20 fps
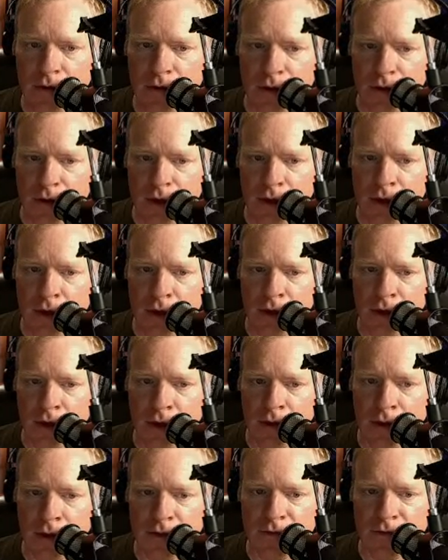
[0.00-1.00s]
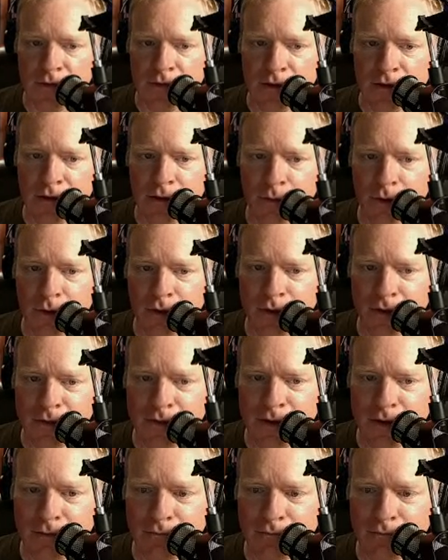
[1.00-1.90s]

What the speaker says: Let's take a look at what it looks like.